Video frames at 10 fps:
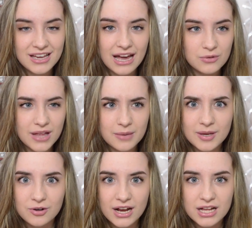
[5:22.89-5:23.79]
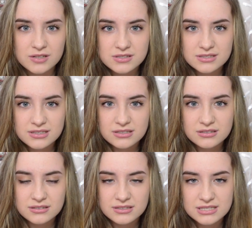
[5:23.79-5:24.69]
I don't like big crowds
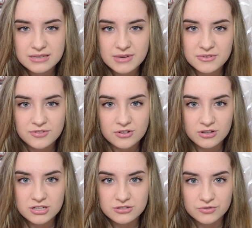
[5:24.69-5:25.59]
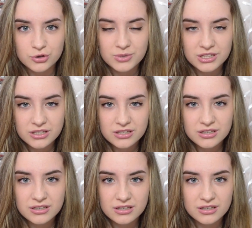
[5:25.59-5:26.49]
because they make me feel claustrophobic.
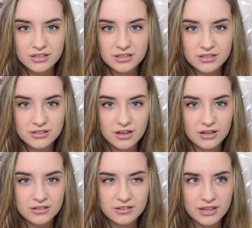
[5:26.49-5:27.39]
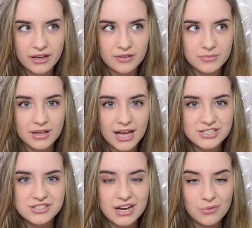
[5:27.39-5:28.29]
Not, yeah, look, I
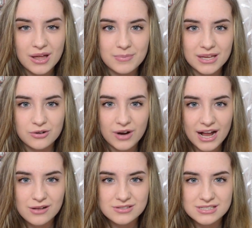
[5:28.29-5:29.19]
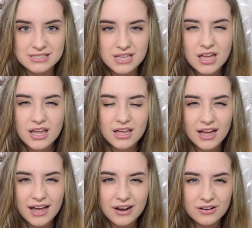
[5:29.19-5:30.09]
just, I don't like big crowds because
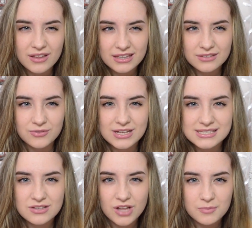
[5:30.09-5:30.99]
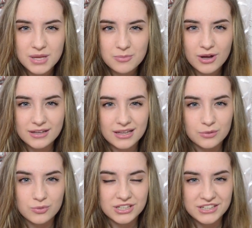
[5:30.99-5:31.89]
I, like, if I see a lot of people, I get, like,
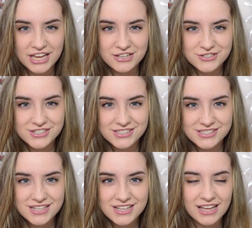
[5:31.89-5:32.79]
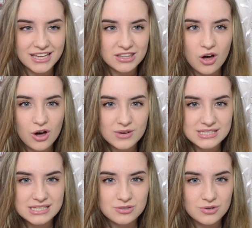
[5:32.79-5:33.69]
really anxious. Like, in the
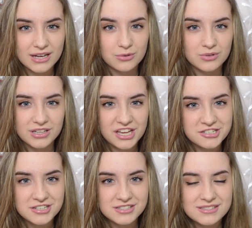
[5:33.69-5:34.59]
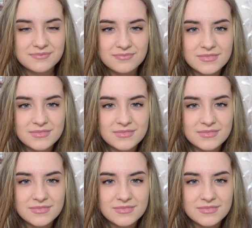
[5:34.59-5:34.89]
hallways at school, I get really anxious.